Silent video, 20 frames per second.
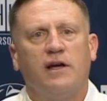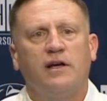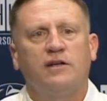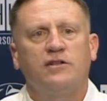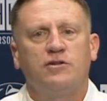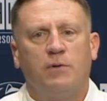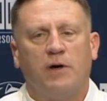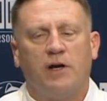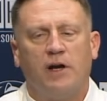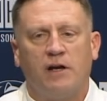but
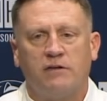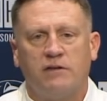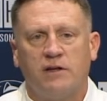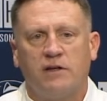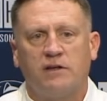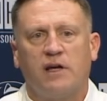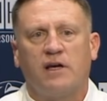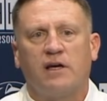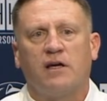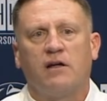I think they
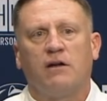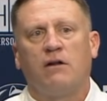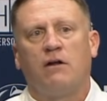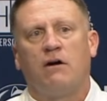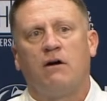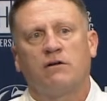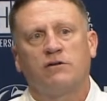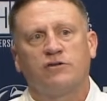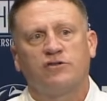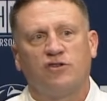get along
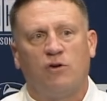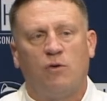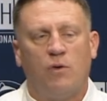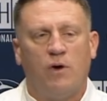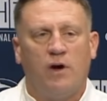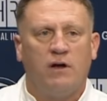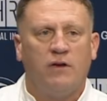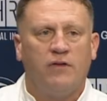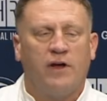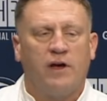so well.
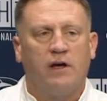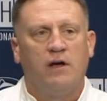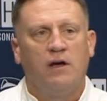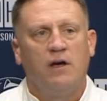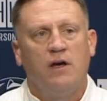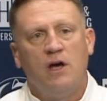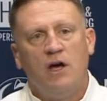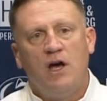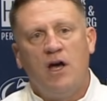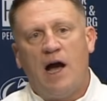
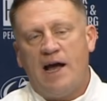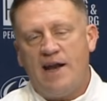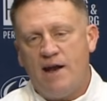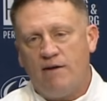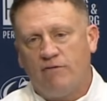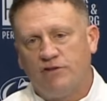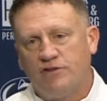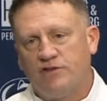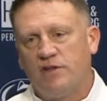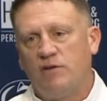I never
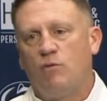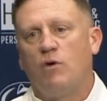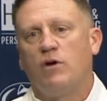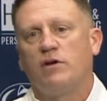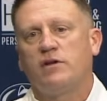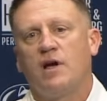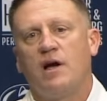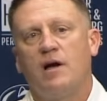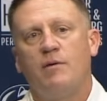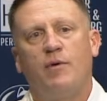see one guy
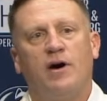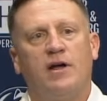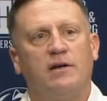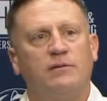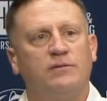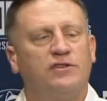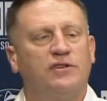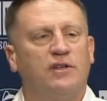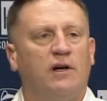by himself.